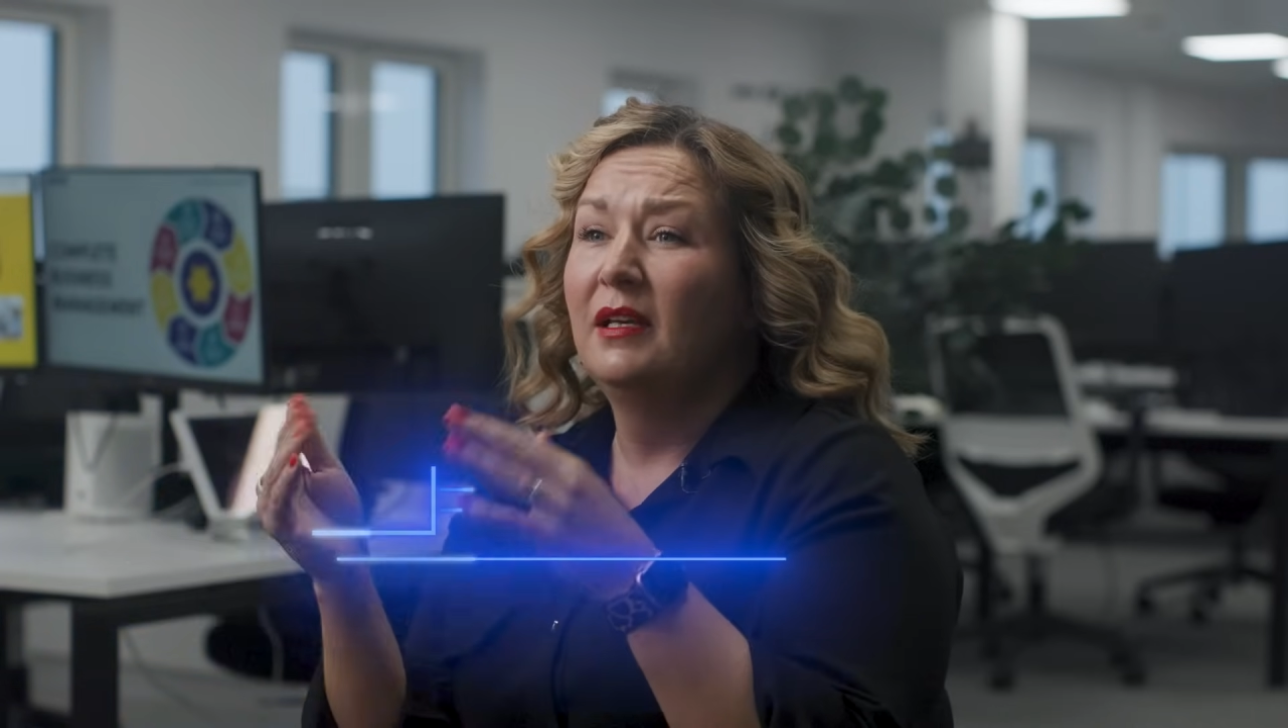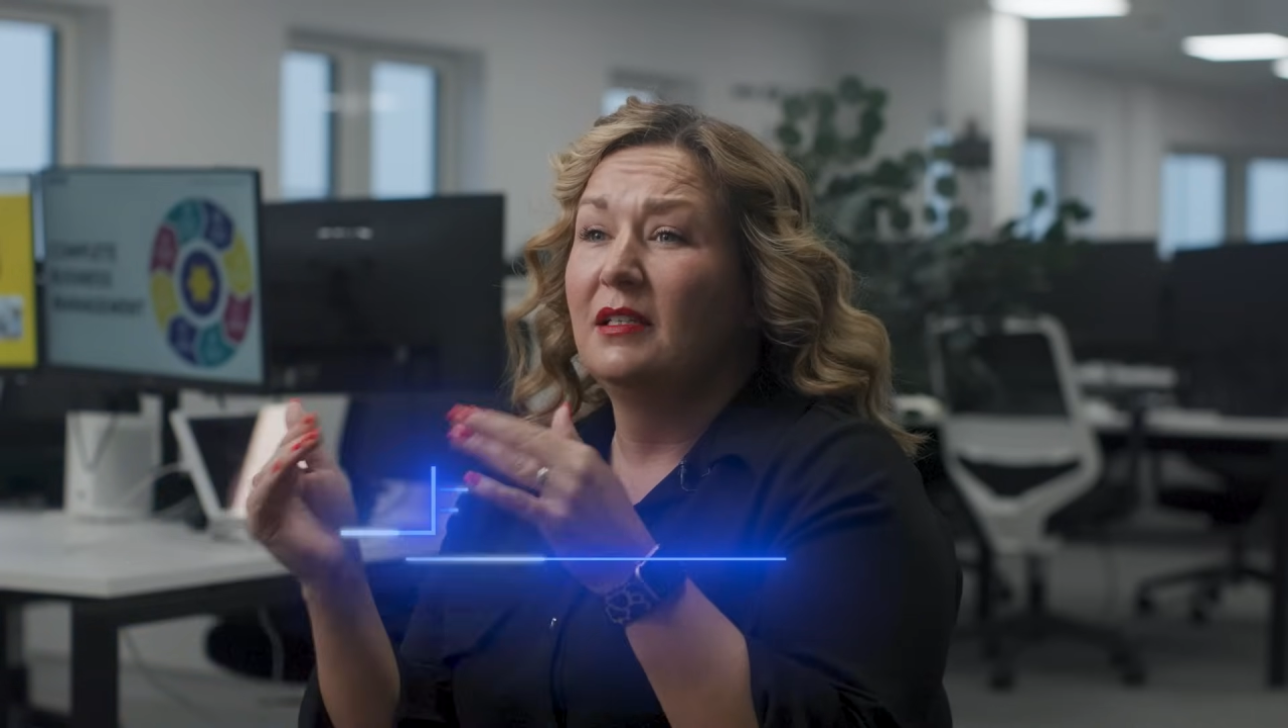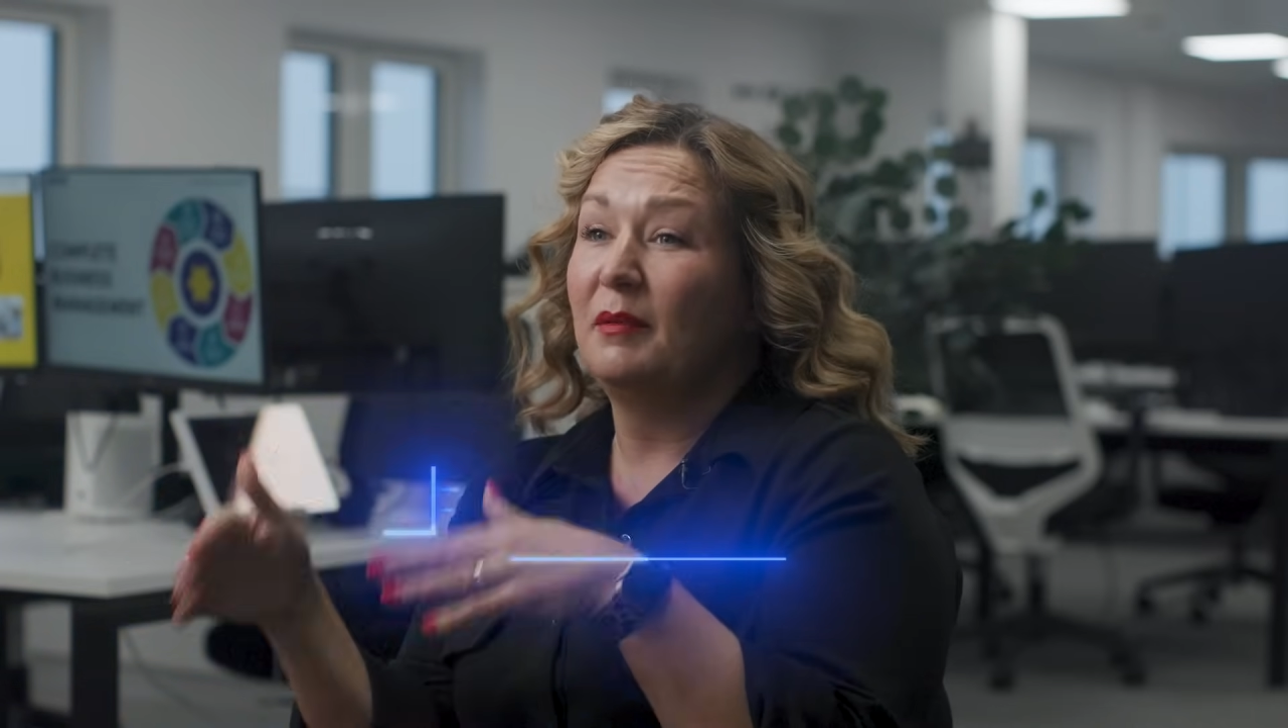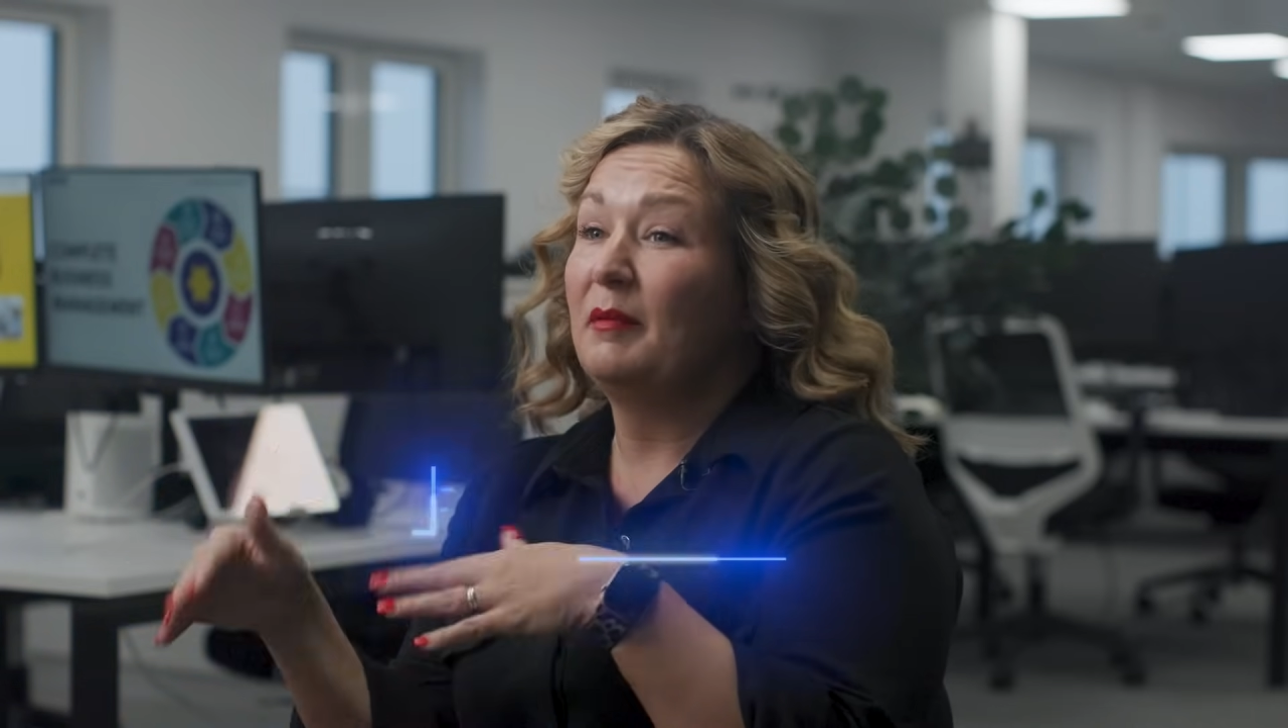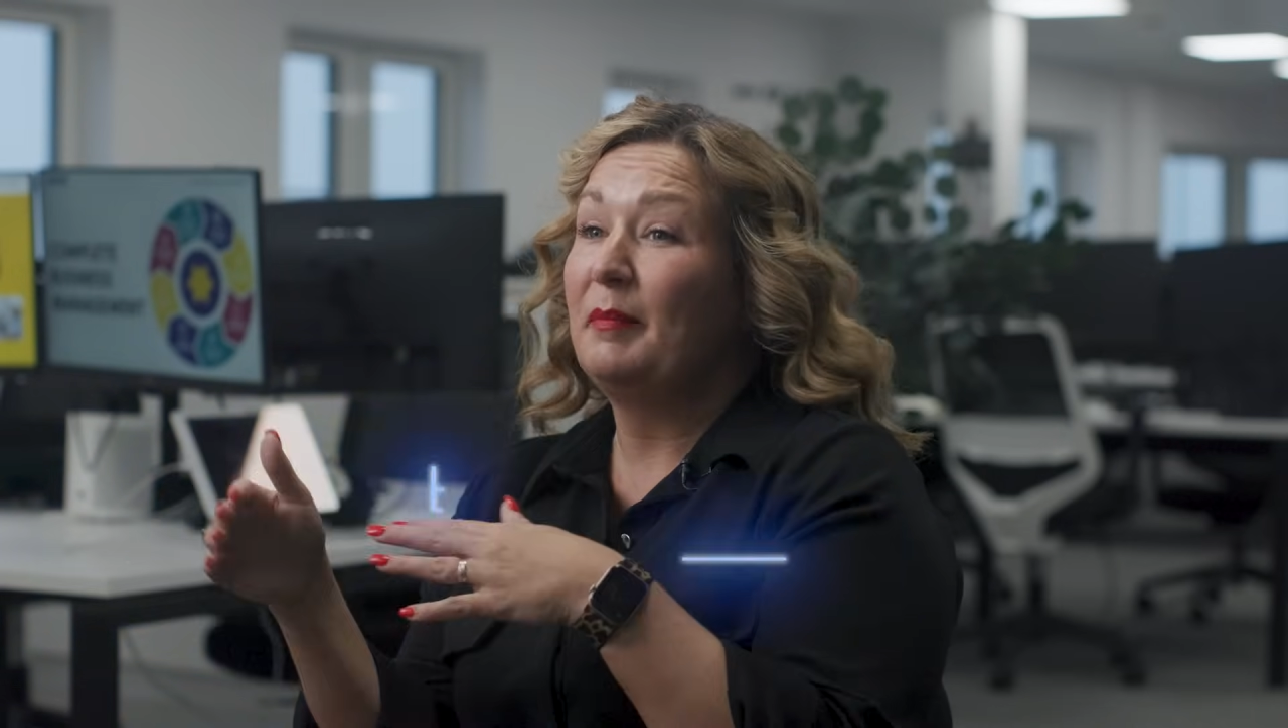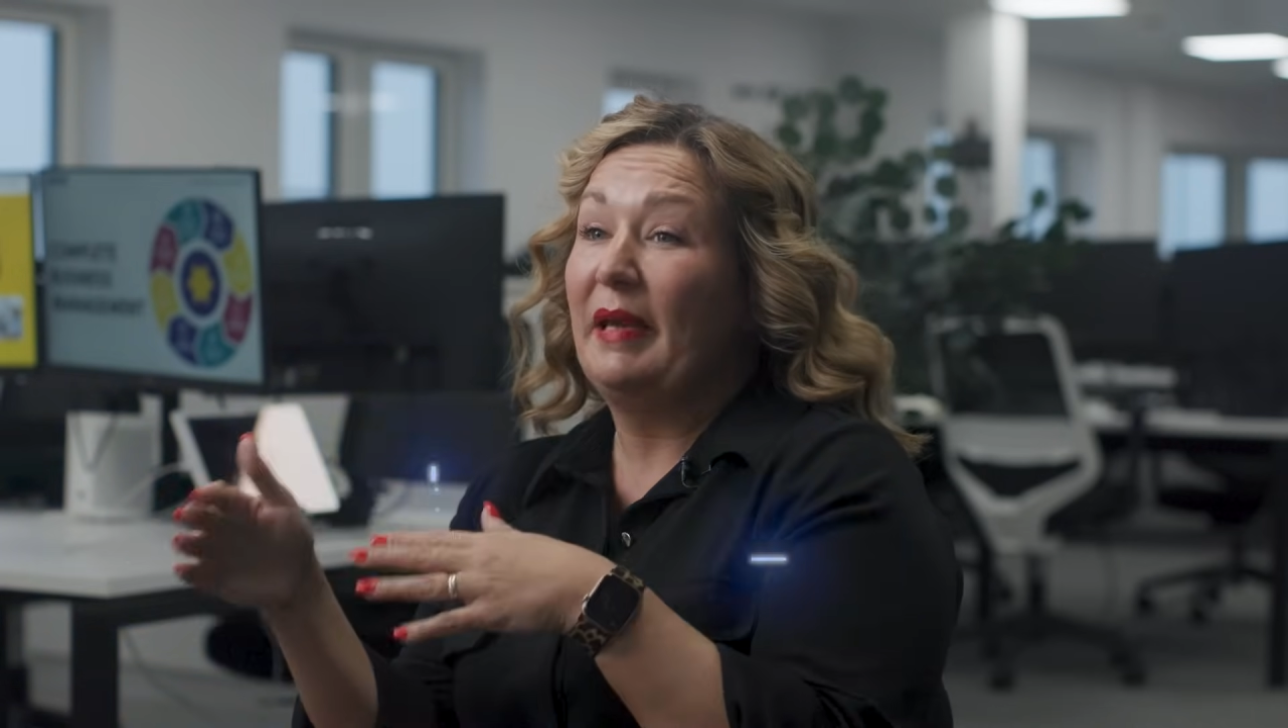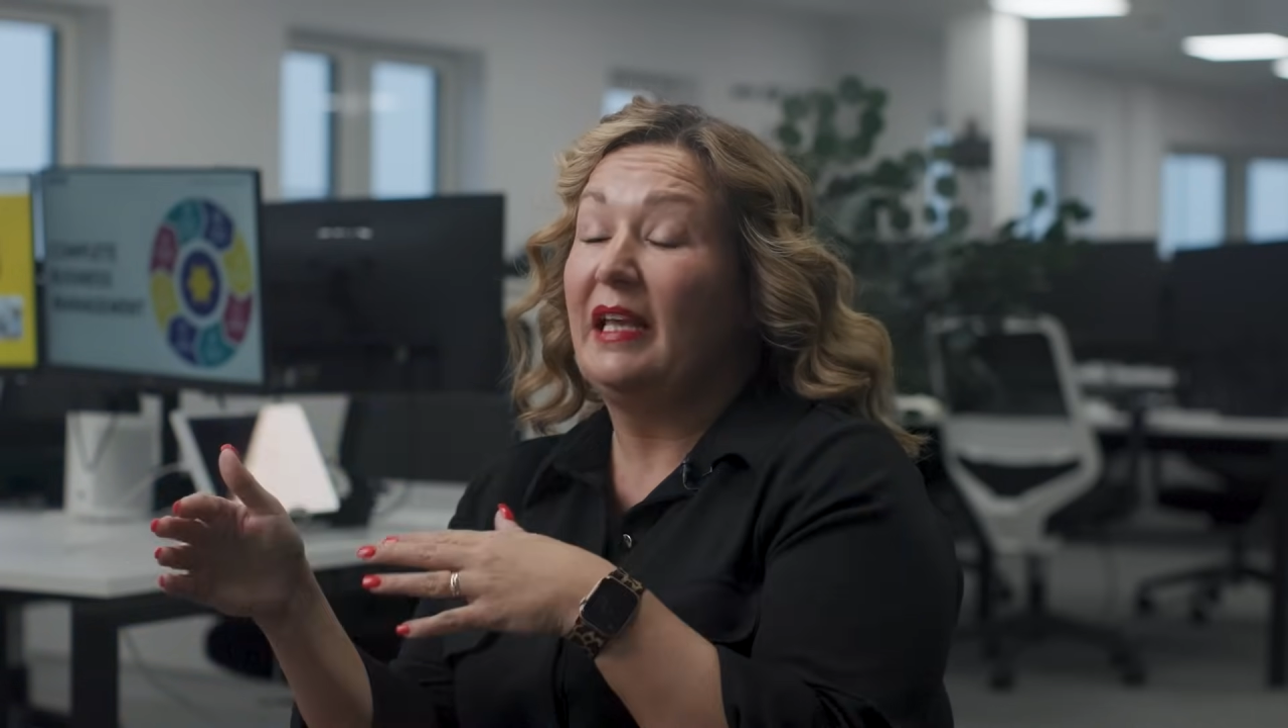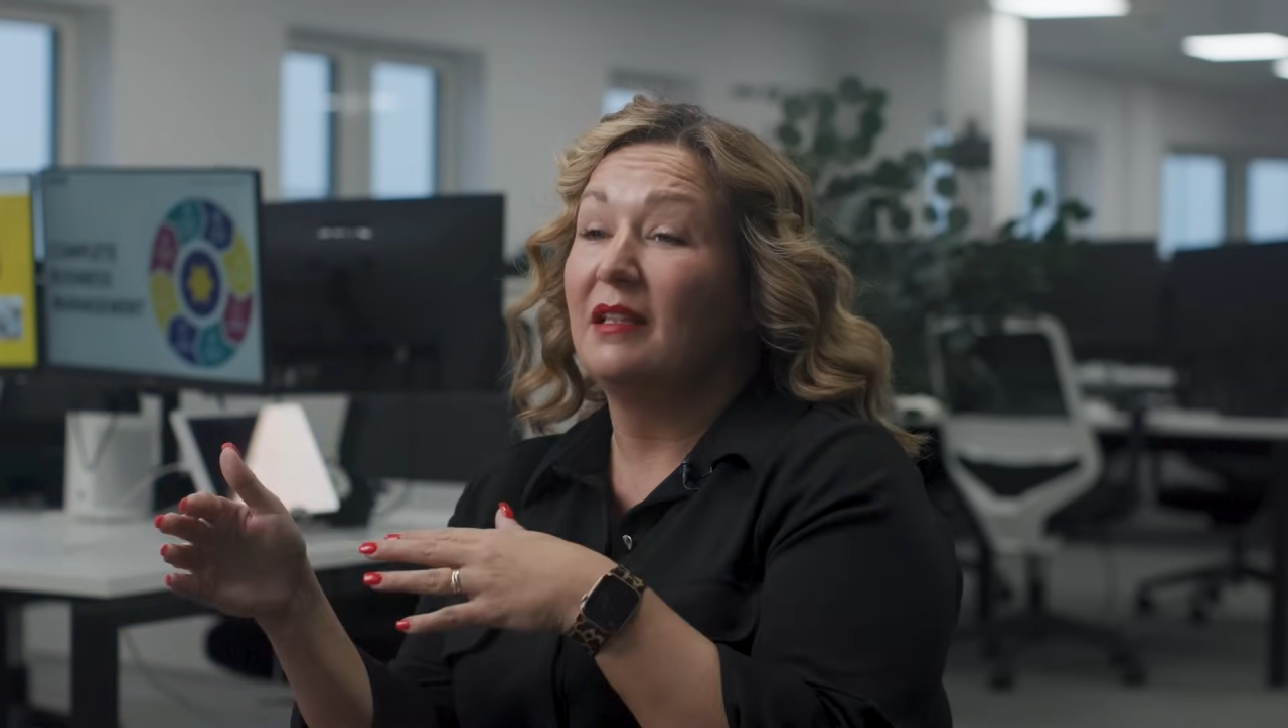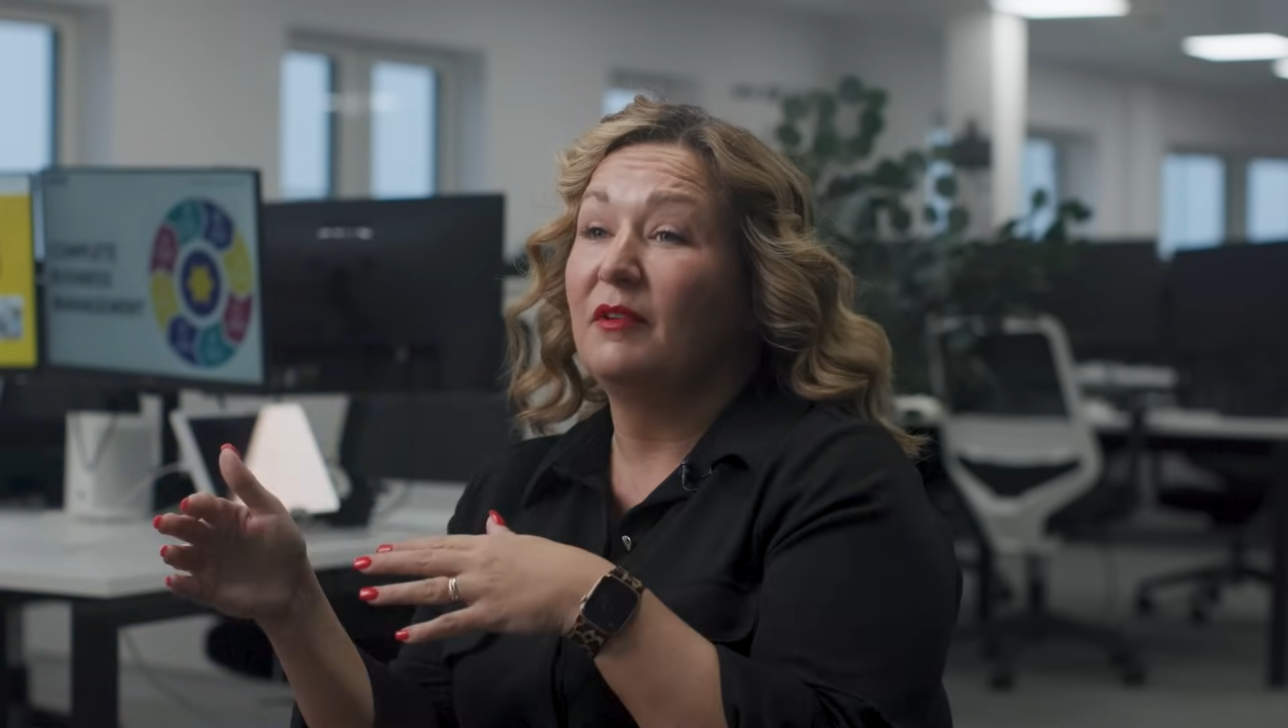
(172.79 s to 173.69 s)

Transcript: to be able to pay